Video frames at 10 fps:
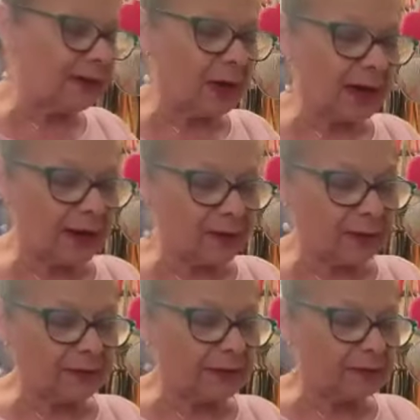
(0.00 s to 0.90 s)
them out
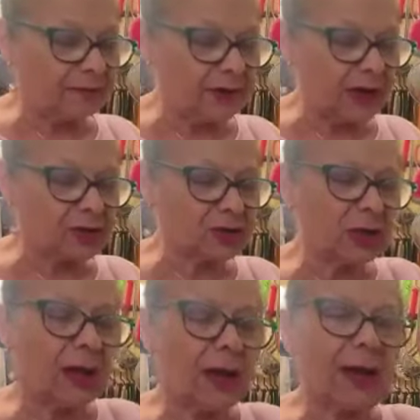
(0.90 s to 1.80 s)
of the fridge,
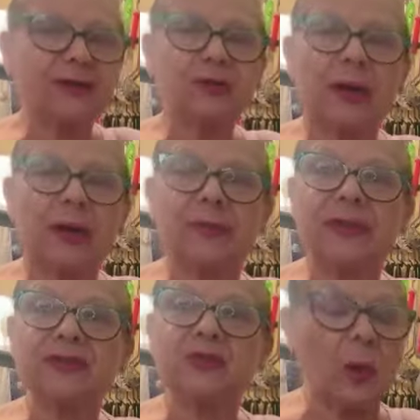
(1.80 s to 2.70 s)
I dropped
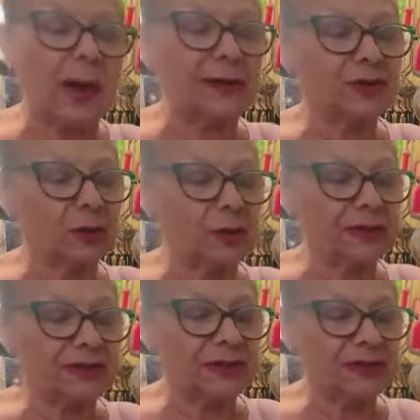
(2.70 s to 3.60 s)
this one, so
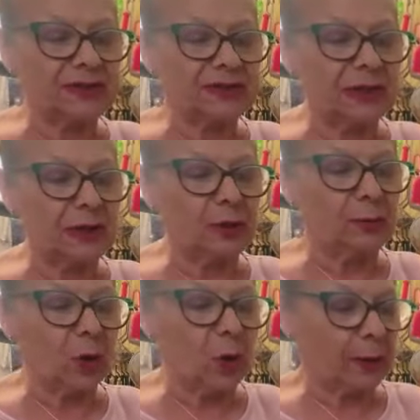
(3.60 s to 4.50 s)
it's this a little
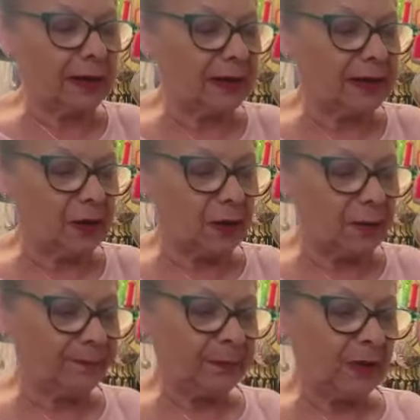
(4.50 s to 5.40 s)
broken
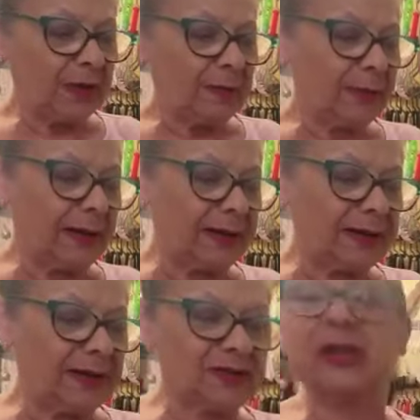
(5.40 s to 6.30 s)
here,
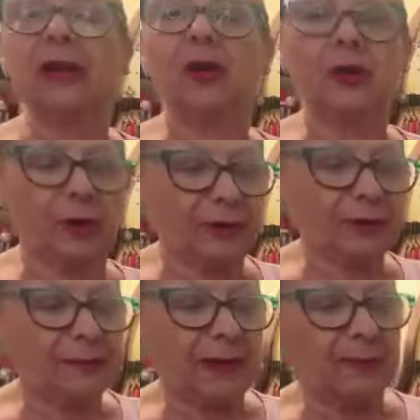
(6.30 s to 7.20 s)
but uh, still good.
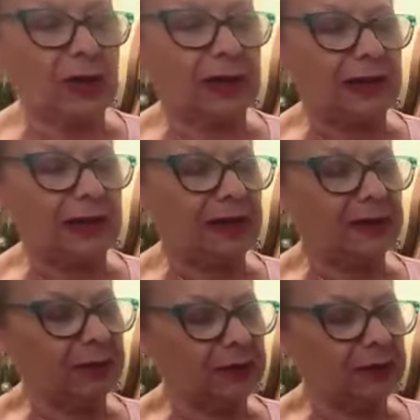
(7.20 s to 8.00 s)
I'm gonna clean it